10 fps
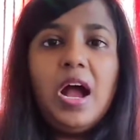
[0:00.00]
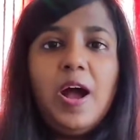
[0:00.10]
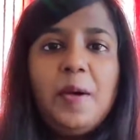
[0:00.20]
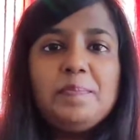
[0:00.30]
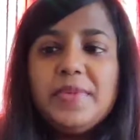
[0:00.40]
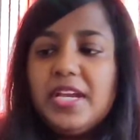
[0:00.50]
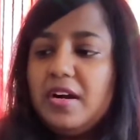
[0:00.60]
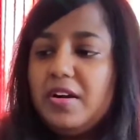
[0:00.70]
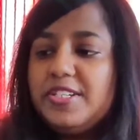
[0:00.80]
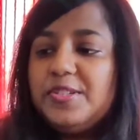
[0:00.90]

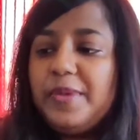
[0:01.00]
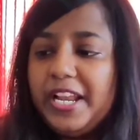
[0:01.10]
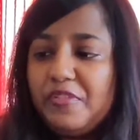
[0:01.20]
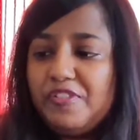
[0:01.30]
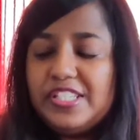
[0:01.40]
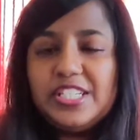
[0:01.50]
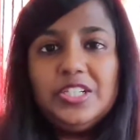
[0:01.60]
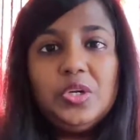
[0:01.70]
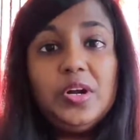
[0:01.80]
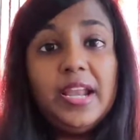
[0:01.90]
to manifest
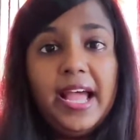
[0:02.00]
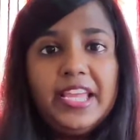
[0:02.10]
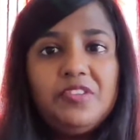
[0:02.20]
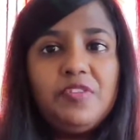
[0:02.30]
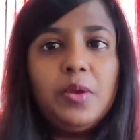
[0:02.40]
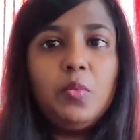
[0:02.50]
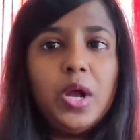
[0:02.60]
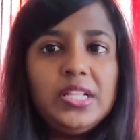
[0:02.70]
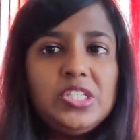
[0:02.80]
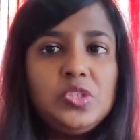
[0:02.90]
in your life. And
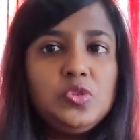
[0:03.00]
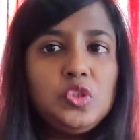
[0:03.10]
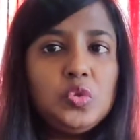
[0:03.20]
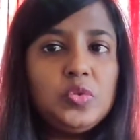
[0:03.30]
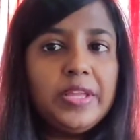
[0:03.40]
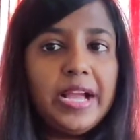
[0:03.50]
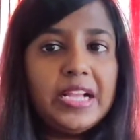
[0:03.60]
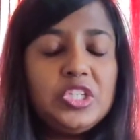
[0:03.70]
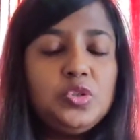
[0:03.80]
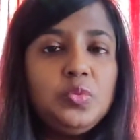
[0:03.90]
once you do
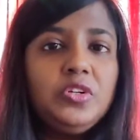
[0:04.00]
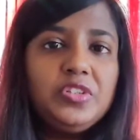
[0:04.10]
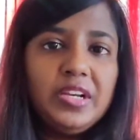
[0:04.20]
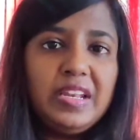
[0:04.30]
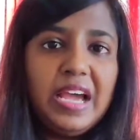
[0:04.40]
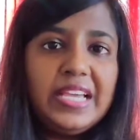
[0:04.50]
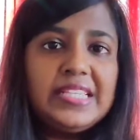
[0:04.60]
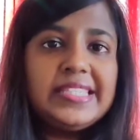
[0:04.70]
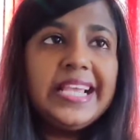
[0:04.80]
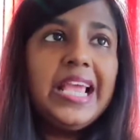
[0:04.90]
that, you will
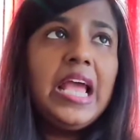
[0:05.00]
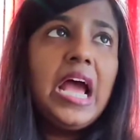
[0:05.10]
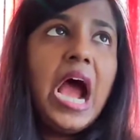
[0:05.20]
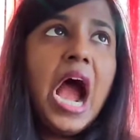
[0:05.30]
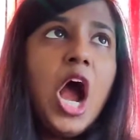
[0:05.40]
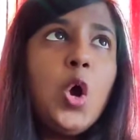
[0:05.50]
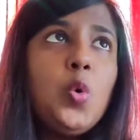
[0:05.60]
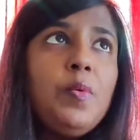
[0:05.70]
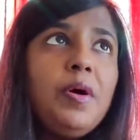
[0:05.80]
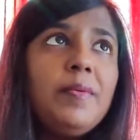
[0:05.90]
realize
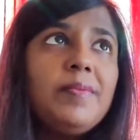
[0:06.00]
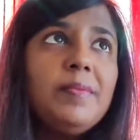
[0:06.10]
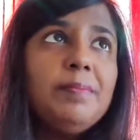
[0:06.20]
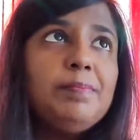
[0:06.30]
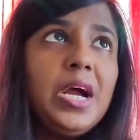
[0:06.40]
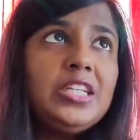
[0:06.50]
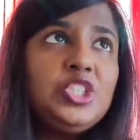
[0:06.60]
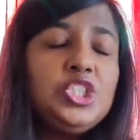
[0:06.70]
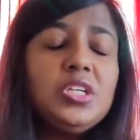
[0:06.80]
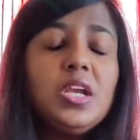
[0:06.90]
how
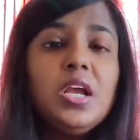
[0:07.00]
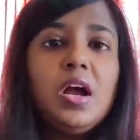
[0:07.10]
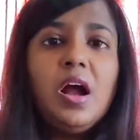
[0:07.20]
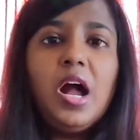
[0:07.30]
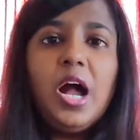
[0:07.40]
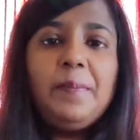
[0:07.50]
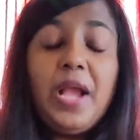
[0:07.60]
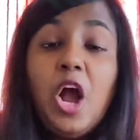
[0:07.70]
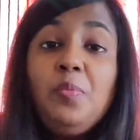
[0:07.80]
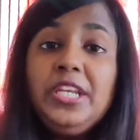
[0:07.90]

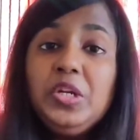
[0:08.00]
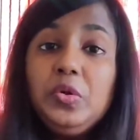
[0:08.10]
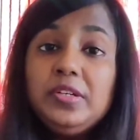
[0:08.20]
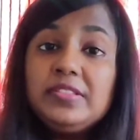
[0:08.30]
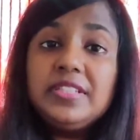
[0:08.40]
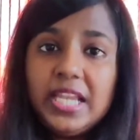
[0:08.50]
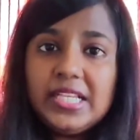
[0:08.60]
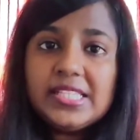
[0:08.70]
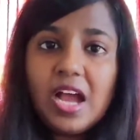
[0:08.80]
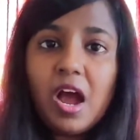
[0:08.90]
many good
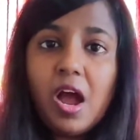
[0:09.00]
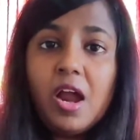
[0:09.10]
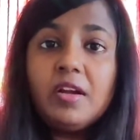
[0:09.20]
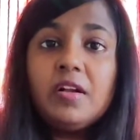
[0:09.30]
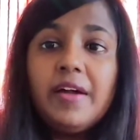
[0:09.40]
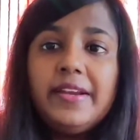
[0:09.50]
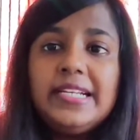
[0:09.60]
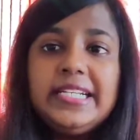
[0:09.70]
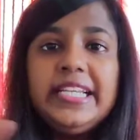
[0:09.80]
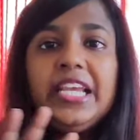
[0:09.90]
things are
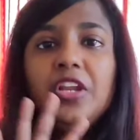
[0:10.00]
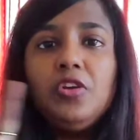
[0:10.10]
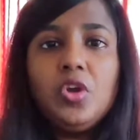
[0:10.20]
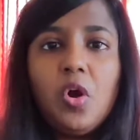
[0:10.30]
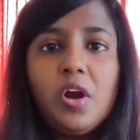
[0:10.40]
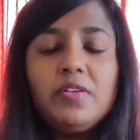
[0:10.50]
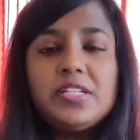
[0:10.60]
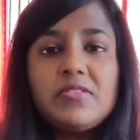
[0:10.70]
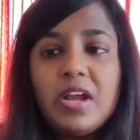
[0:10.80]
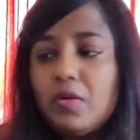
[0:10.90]
currently in your
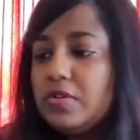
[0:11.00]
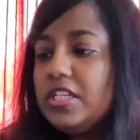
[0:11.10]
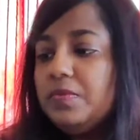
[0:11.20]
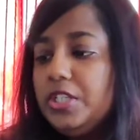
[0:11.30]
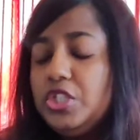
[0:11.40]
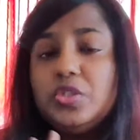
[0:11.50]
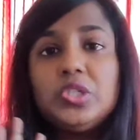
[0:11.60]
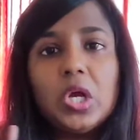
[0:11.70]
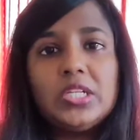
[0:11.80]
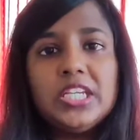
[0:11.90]
surrounding, but you're
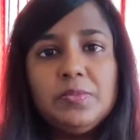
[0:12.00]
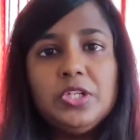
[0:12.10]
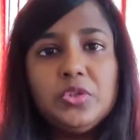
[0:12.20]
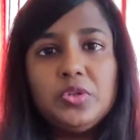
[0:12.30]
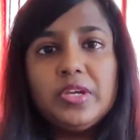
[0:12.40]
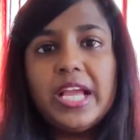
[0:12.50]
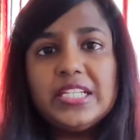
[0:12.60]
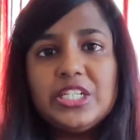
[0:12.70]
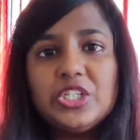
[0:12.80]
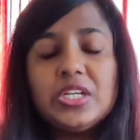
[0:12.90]
not able to look
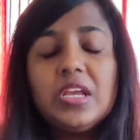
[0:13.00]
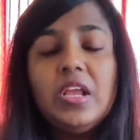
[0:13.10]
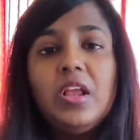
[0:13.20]
at it,